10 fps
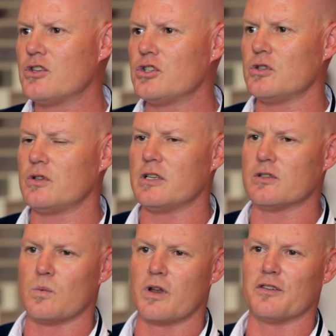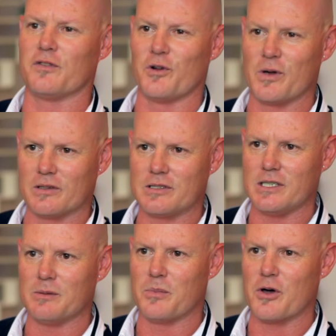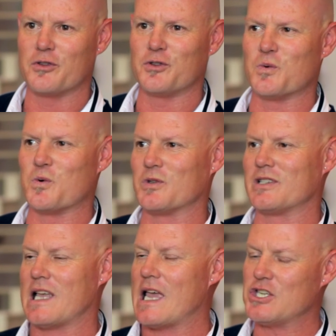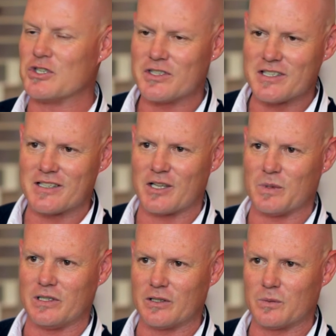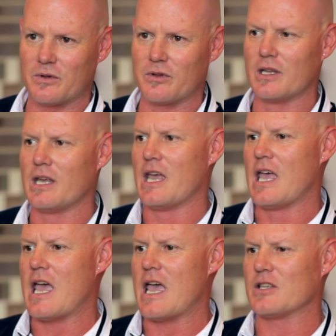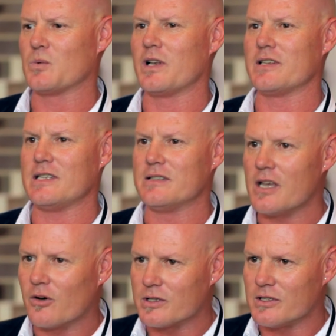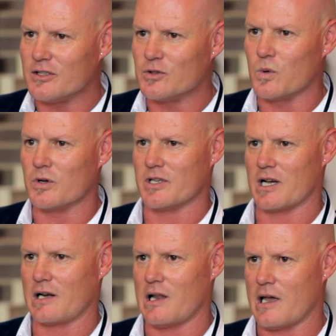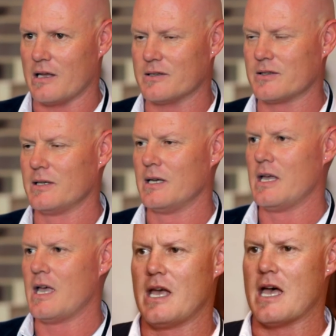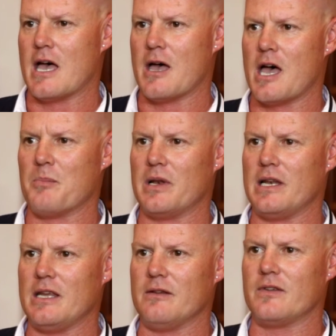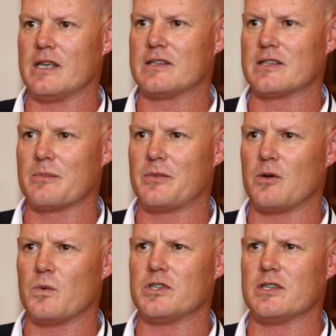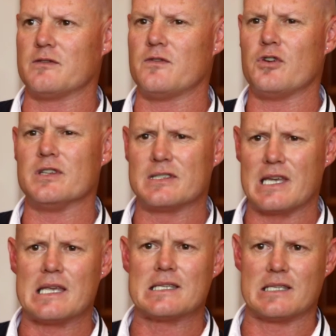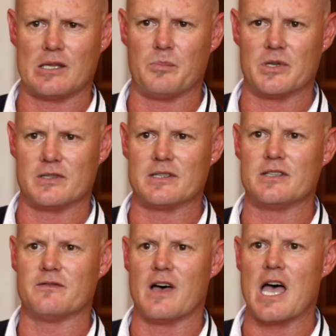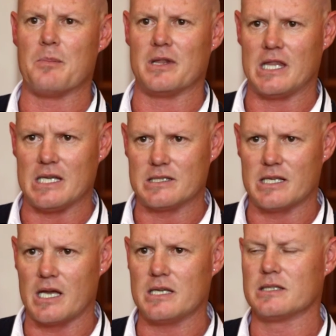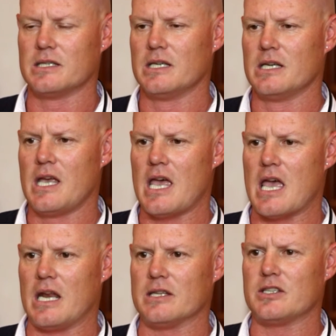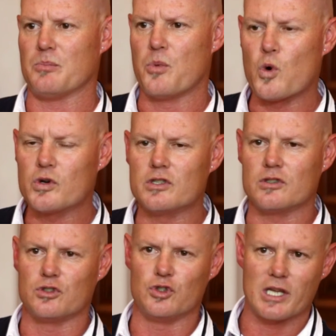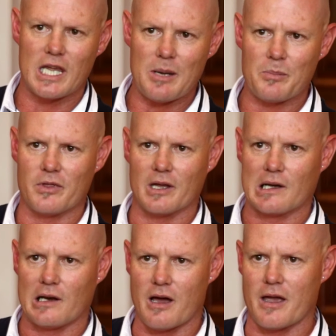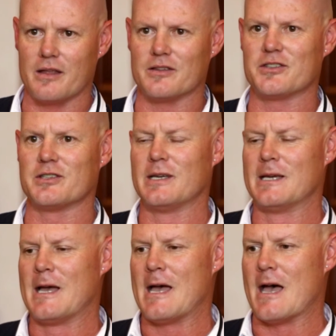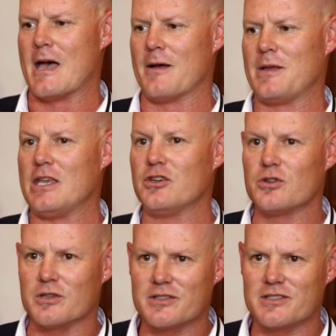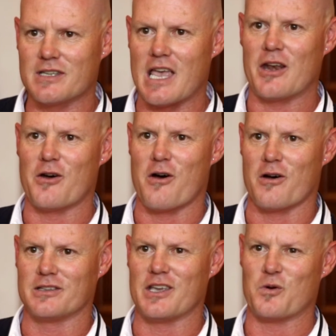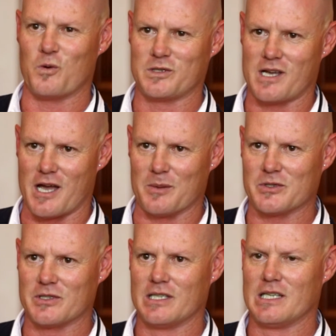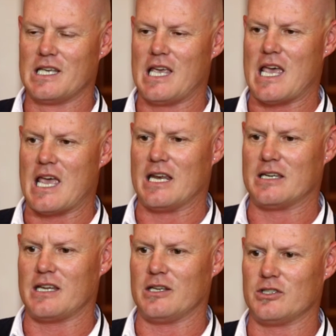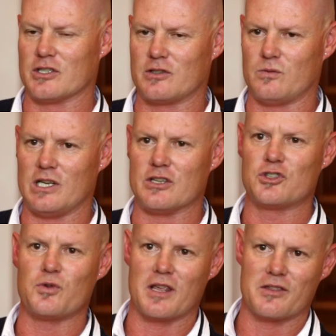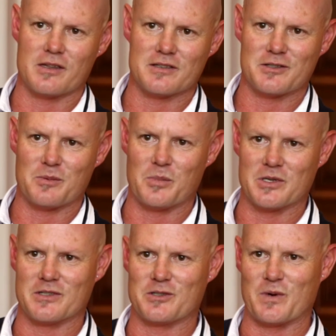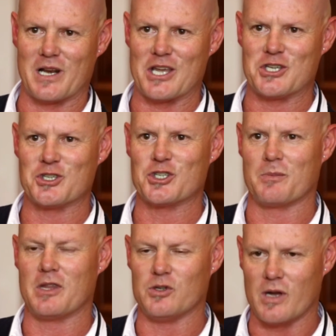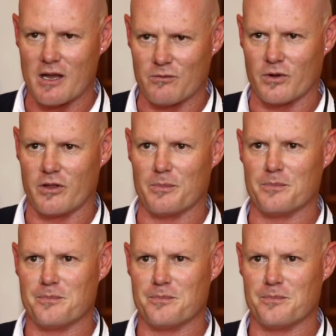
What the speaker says: attitude is one of loyalty, both towards agencies that we deal with, as well as integrity towards our clients. I believe it's something which is very scarce in the business environment these days, and it's important to keep the client's interests at heart at all times, and it just really strengthens the business relationship that you have with them.